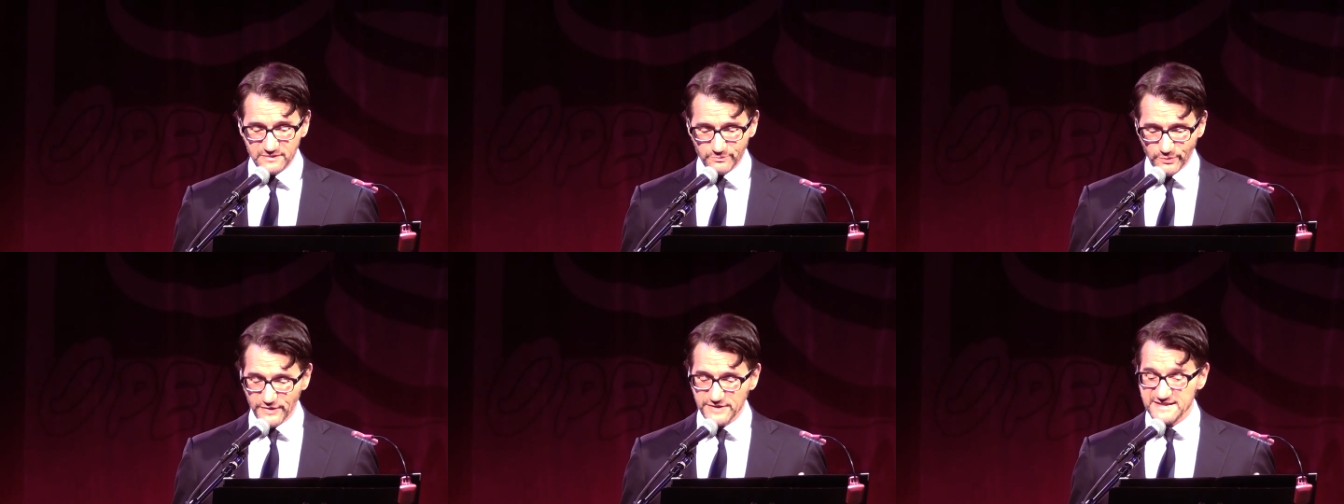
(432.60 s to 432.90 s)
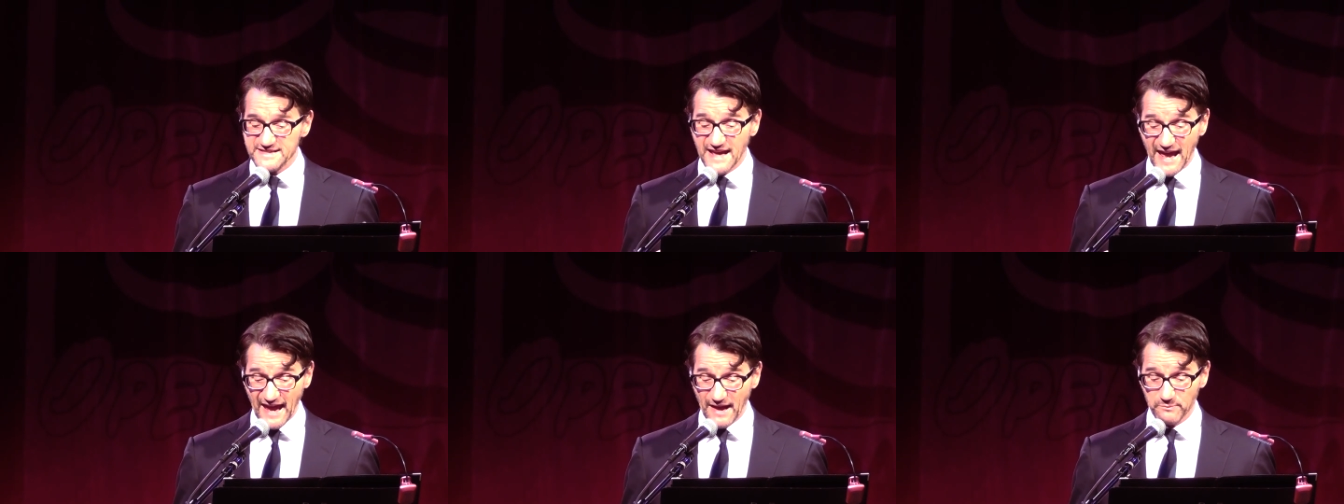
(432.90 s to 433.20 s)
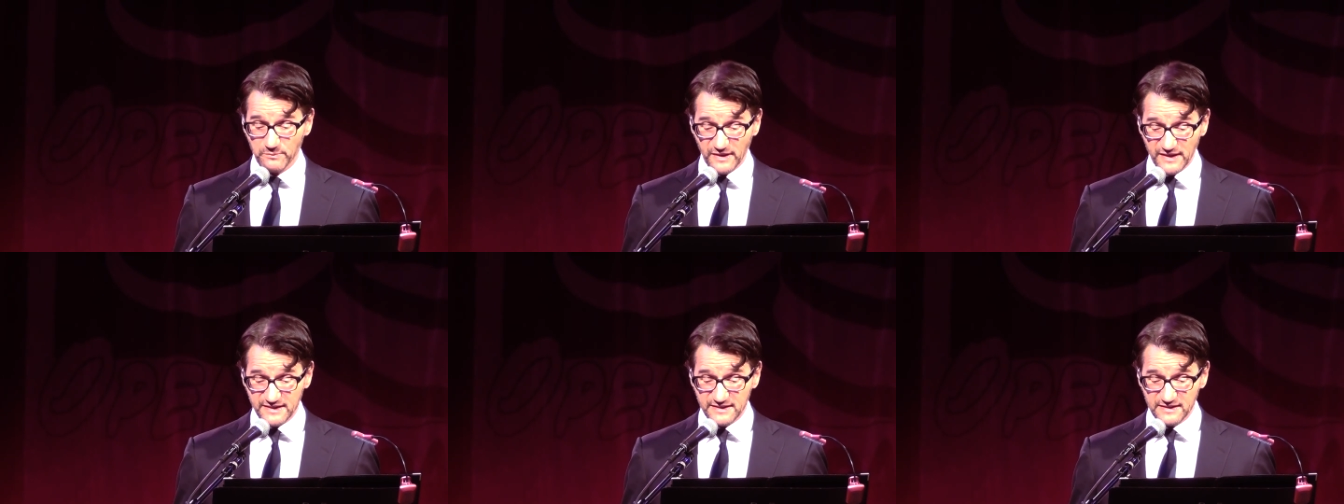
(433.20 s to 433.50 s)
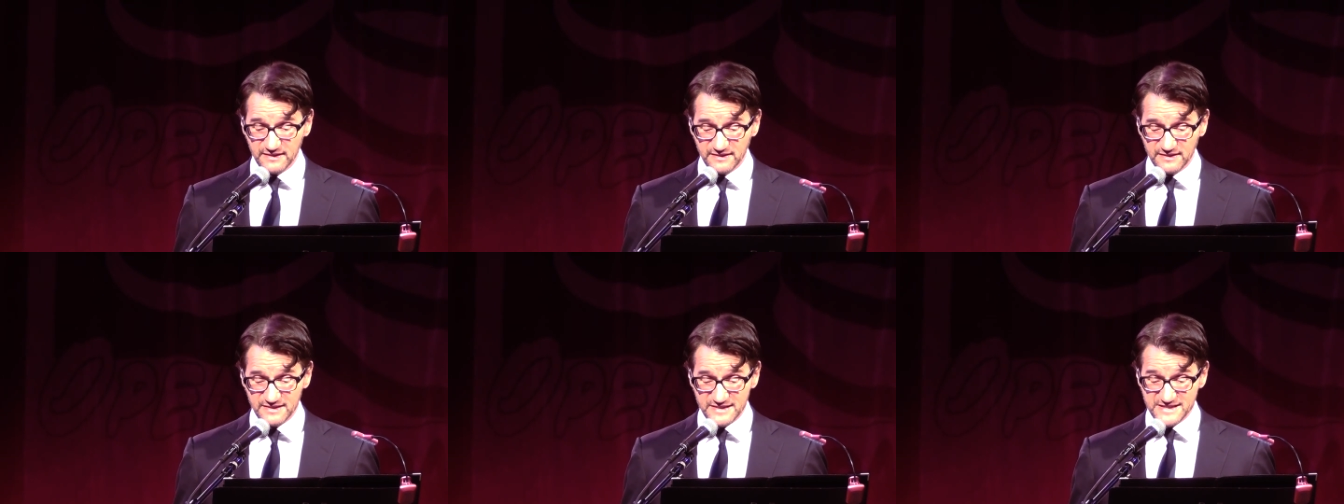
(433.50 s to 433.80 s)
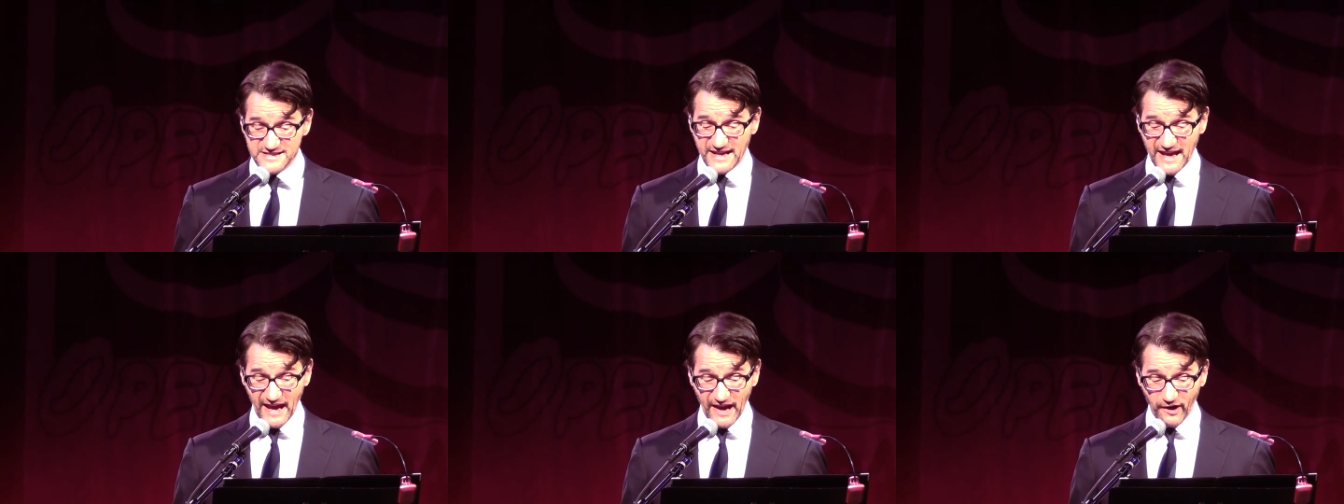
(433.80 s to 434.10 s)
Prince Hamlet,
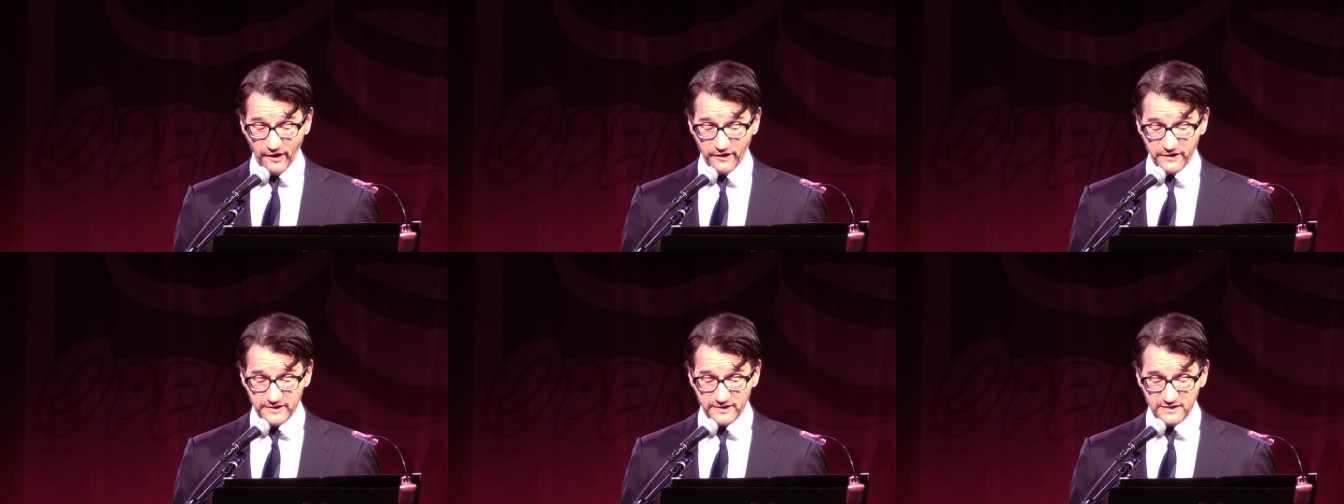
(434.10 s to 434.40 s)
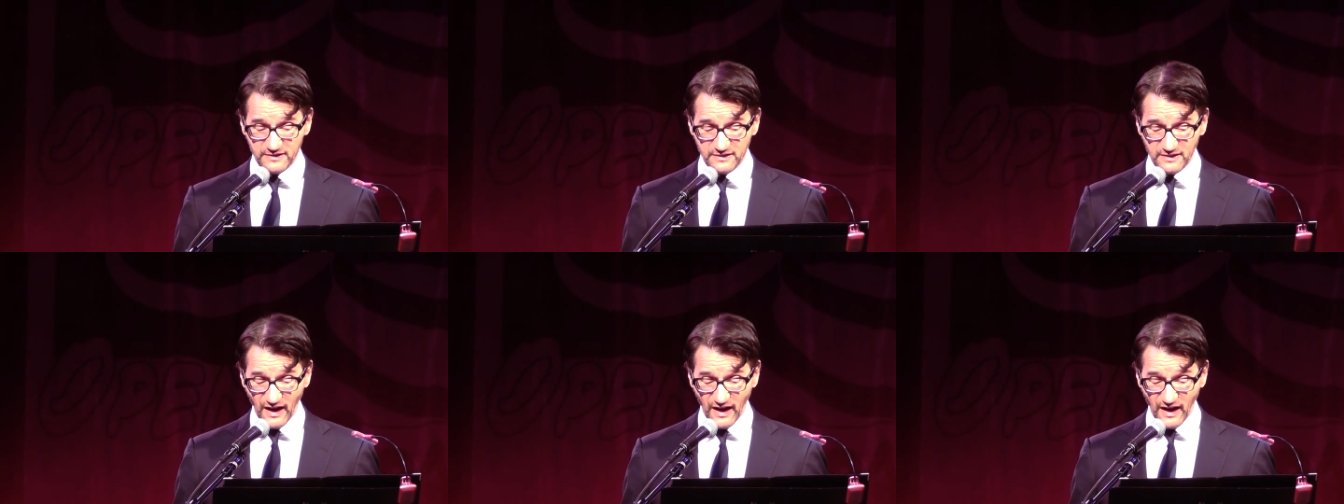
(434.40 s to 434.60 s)
scared,